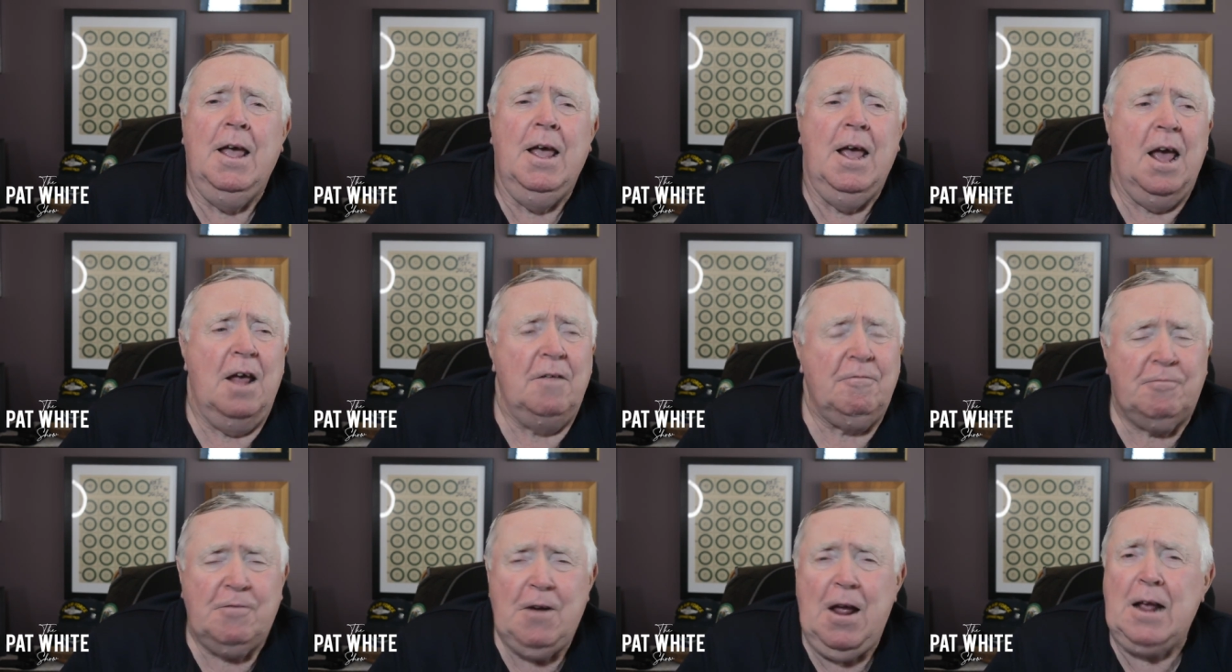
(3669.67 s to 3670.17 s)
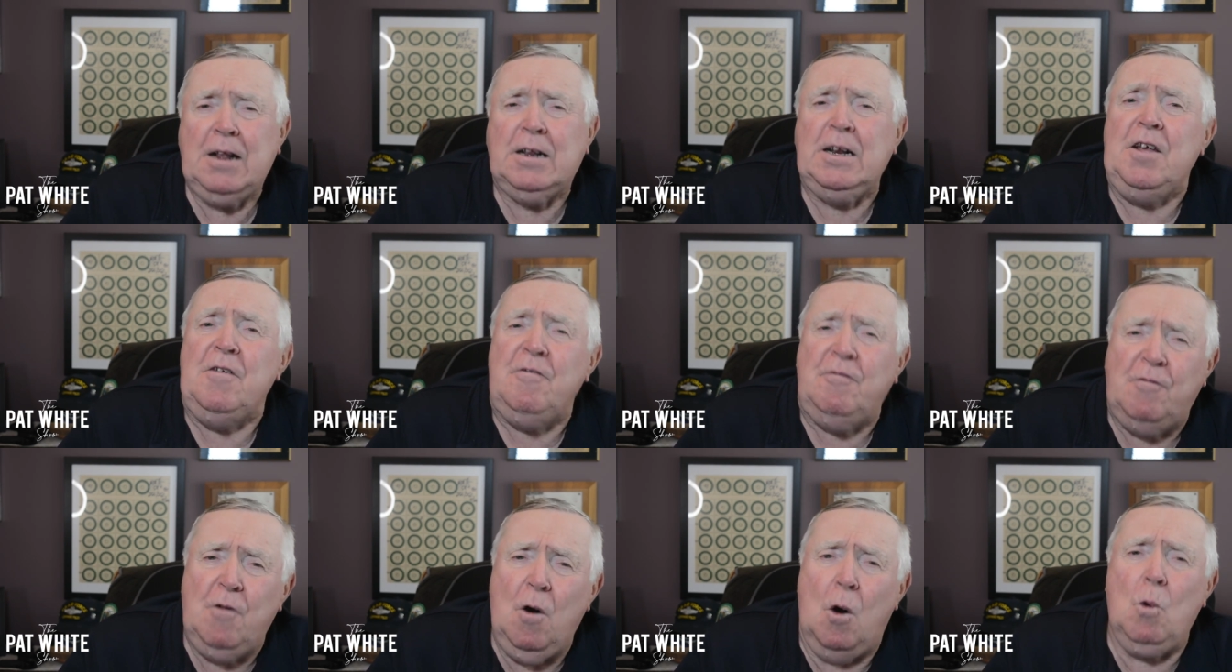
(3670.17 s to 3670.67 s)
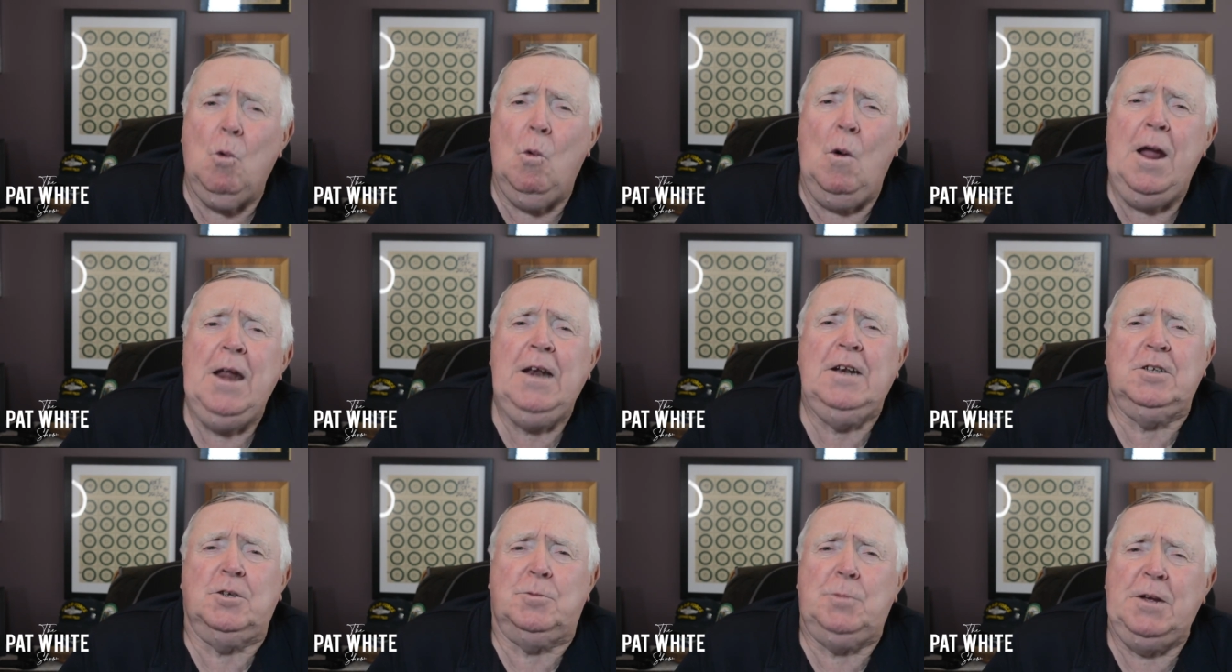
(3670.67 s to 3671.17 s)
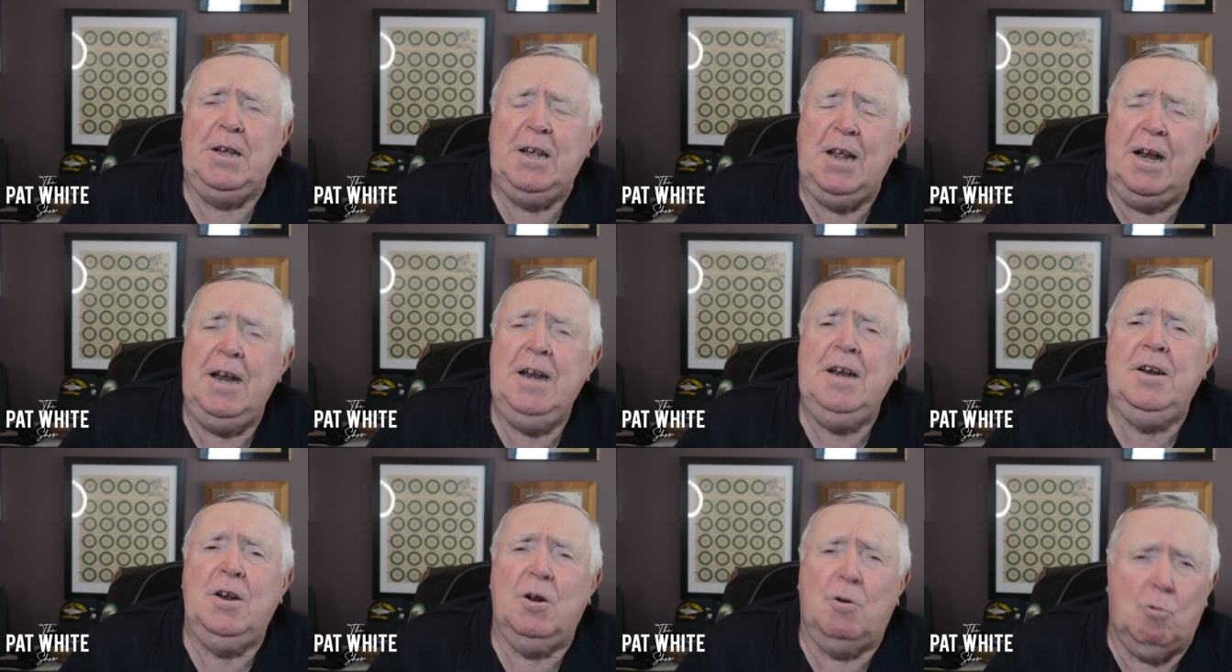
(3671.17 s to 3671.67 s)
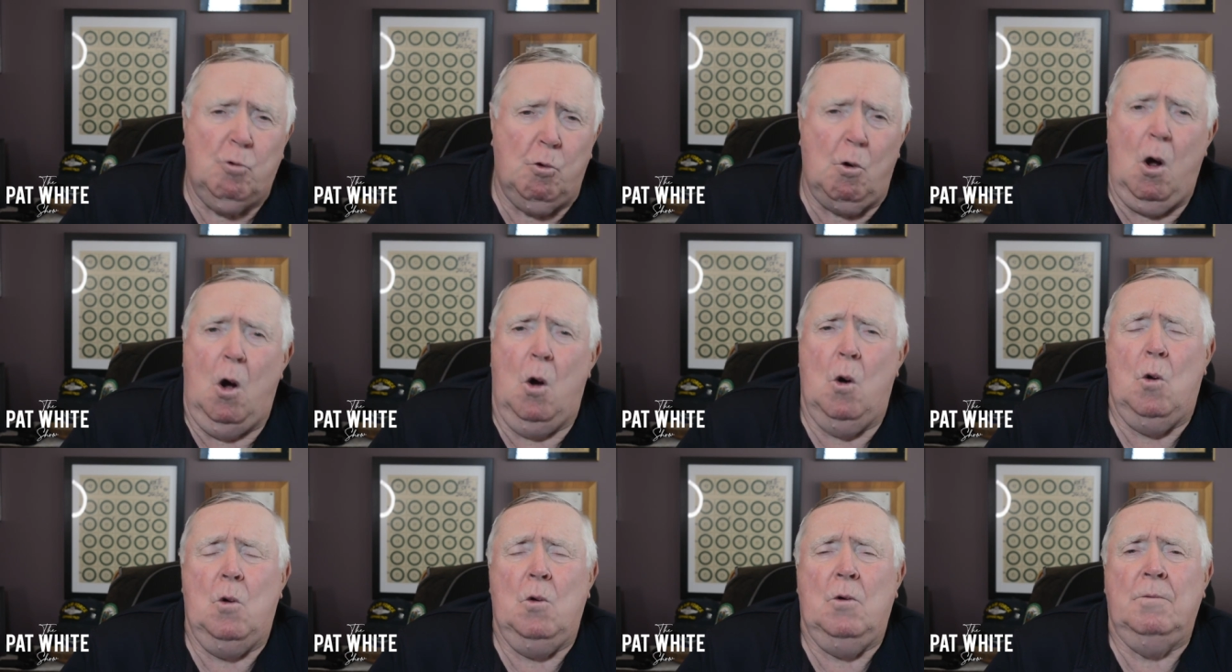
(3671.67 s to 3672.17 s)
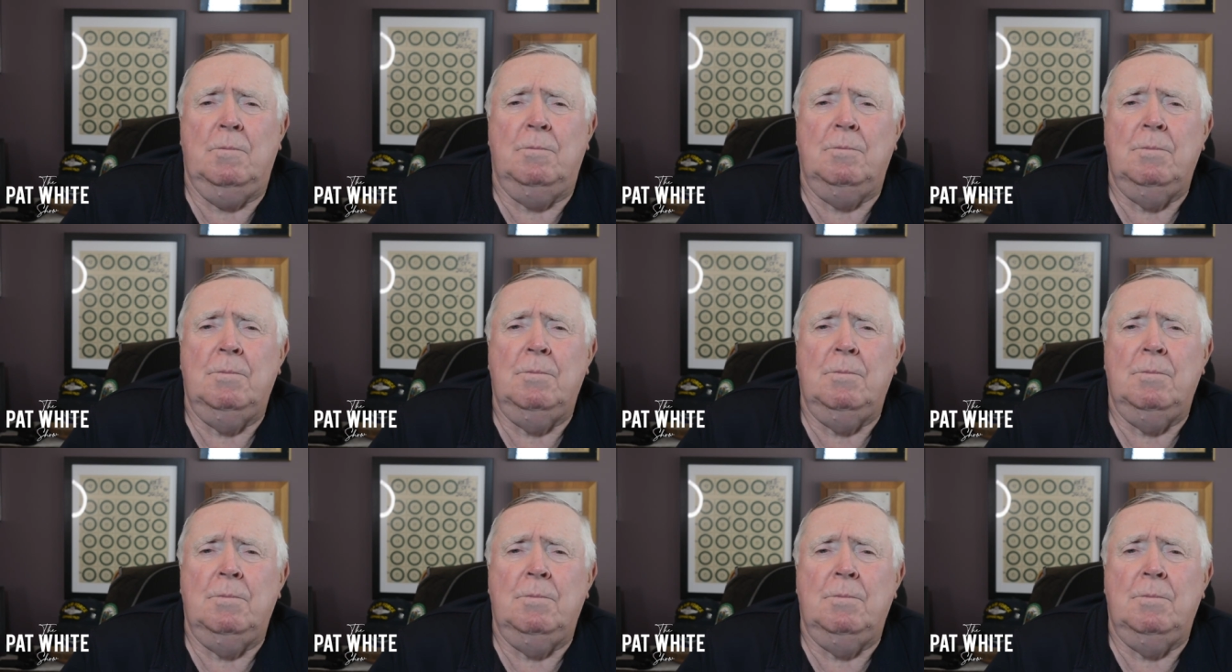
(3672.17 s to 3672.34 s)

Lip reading: And frankly, Fort Wayne is beginning to grow.